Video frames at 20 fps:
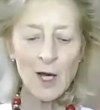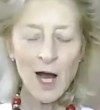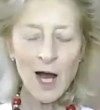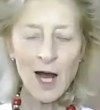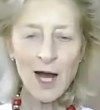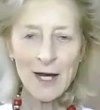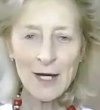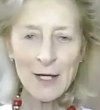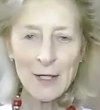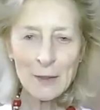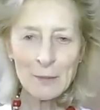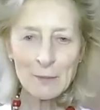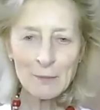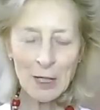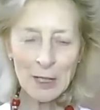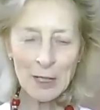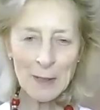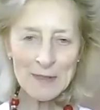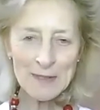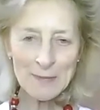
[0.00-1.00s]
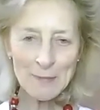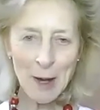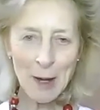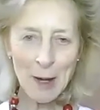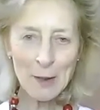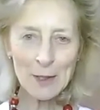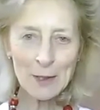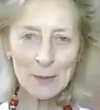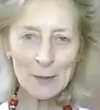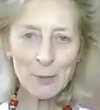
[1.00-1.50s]
Hi, my name is
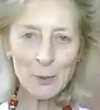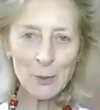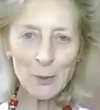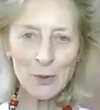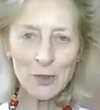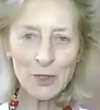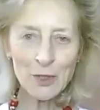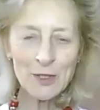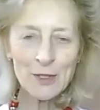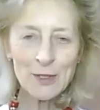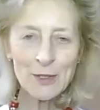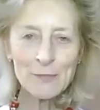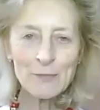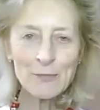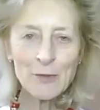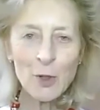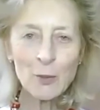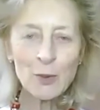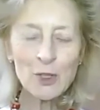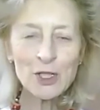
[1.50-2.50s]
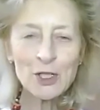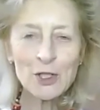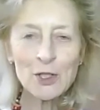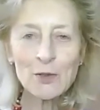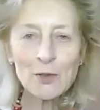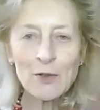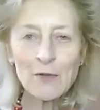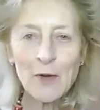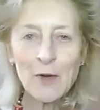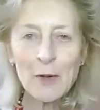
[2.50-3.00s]
Marion Bourne, wishing
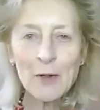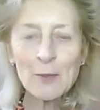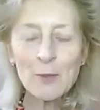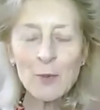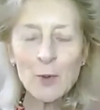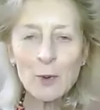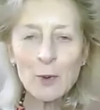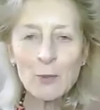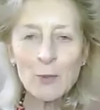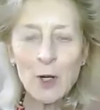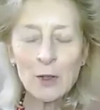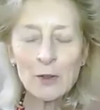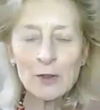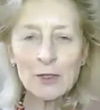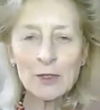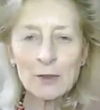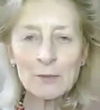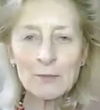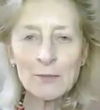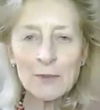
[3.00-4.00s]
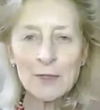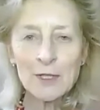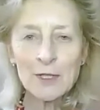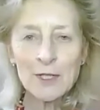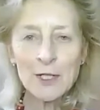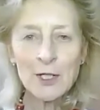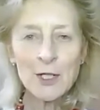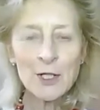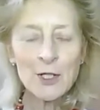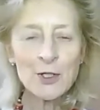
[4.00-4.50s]
you a very warm welcome
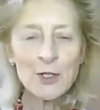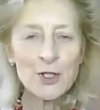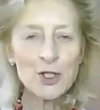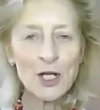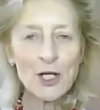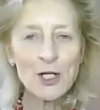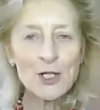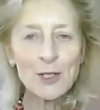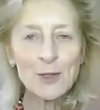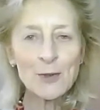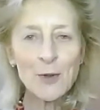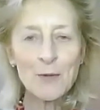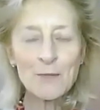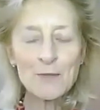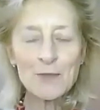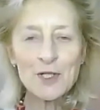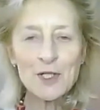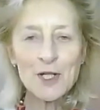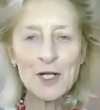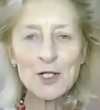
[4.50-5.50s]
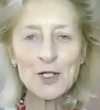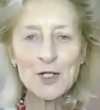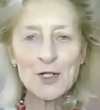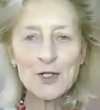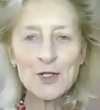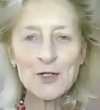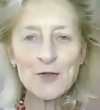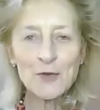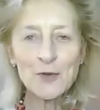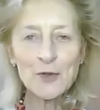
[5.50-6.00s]
to Changing
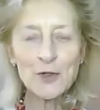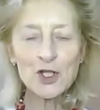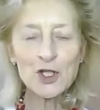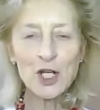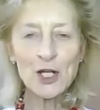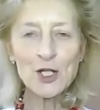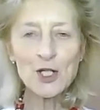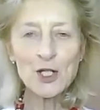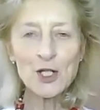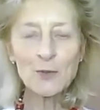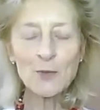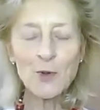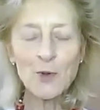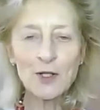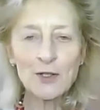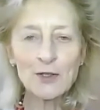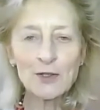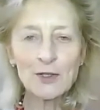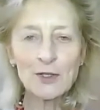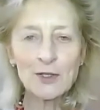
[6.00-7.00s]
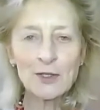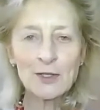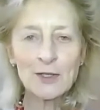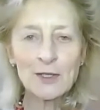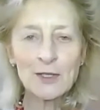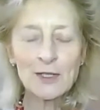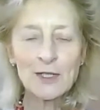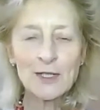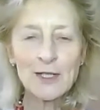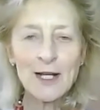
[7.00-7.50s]
Conversations for a Changing World.
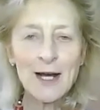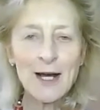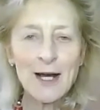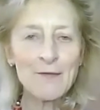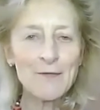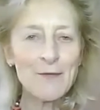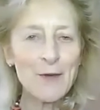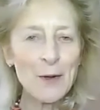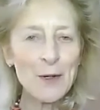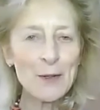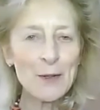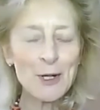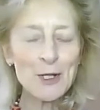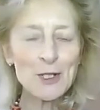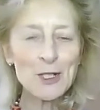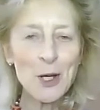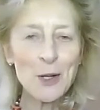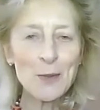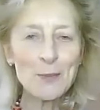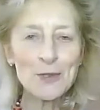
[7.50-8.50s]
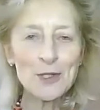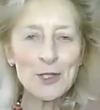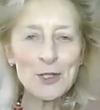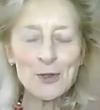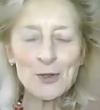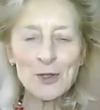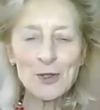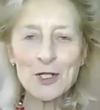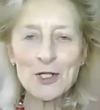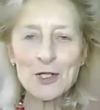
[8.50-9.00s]
I very much hope that you're
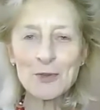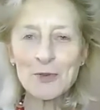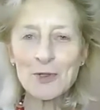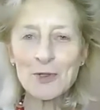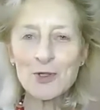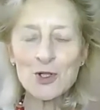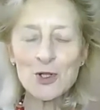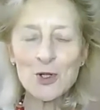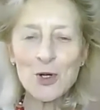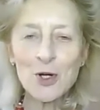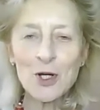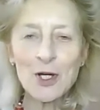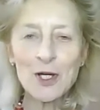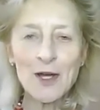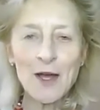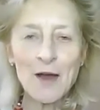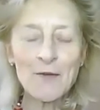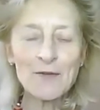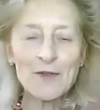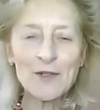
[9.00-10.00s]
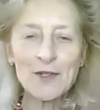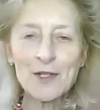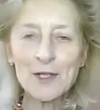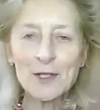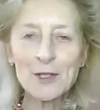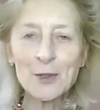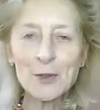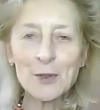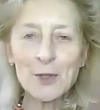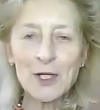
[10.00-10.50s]
going to enjoy everything
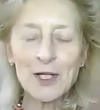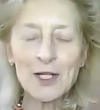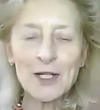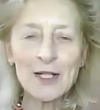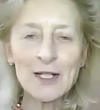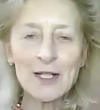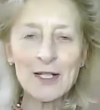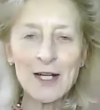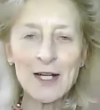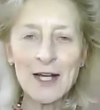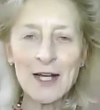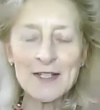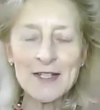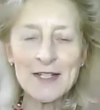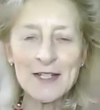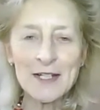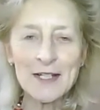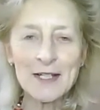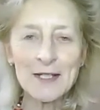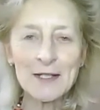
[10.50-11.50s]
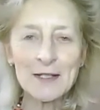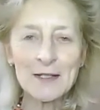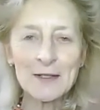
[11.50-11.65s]
you hear and see.